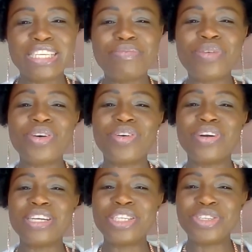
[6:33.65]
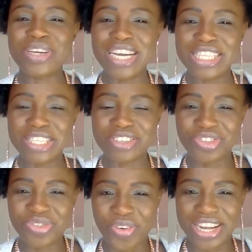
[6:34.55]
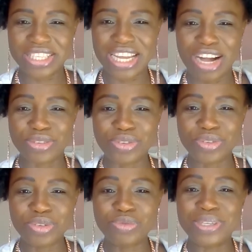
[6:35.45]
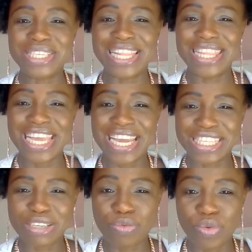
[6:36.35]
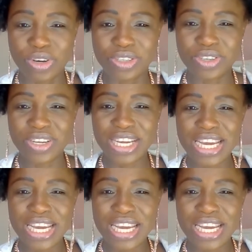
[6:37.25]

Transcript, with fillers: the more you get stressed out with their negative word,